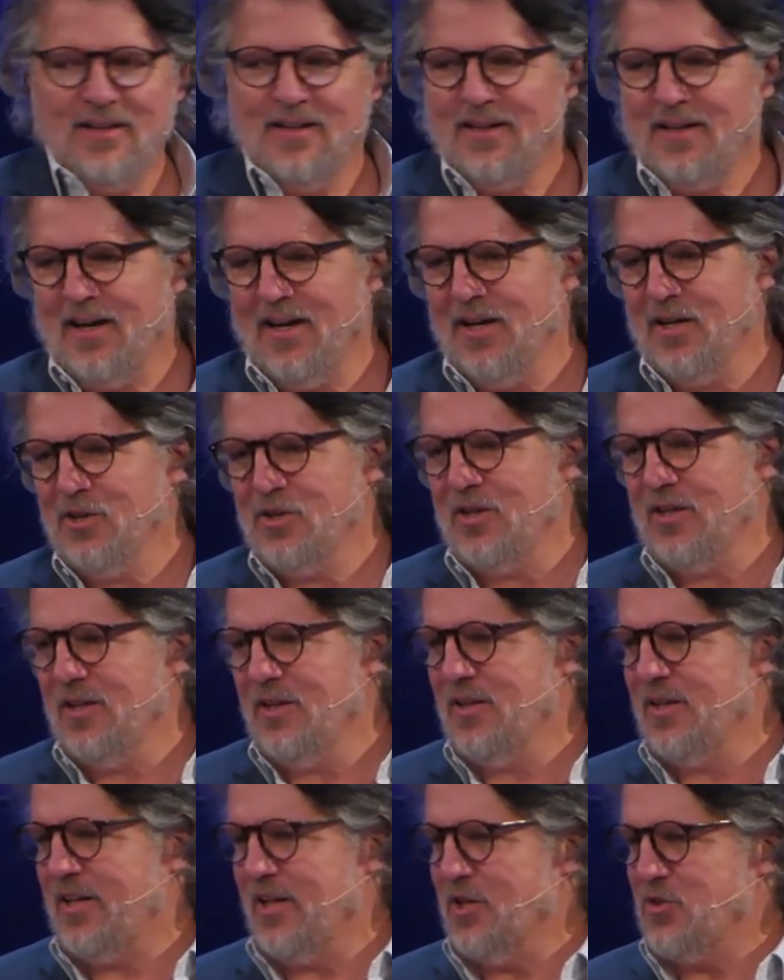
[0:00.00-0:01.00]
candy, and
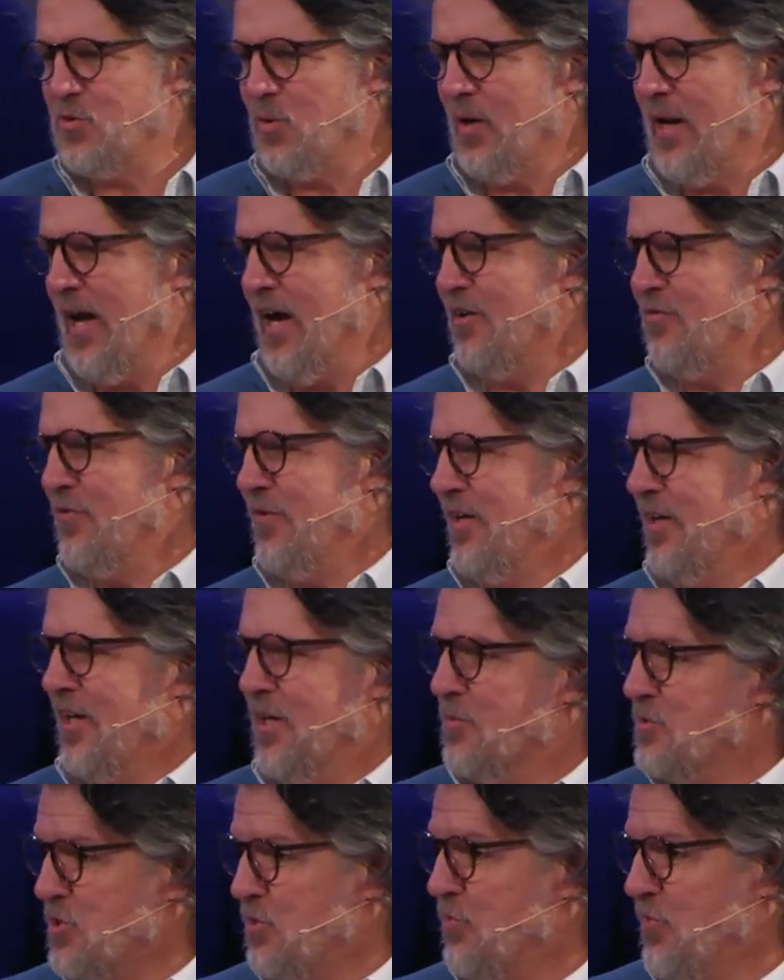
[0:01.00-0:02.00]
the kids were laughing, and it
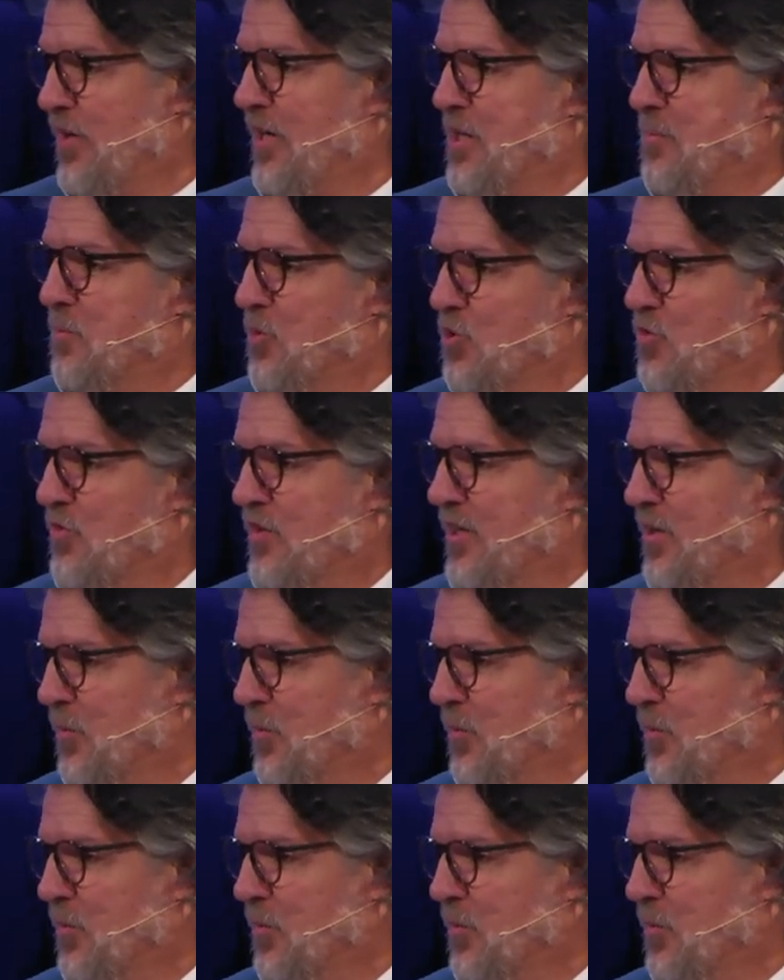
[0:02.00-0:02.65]
was a funny movie.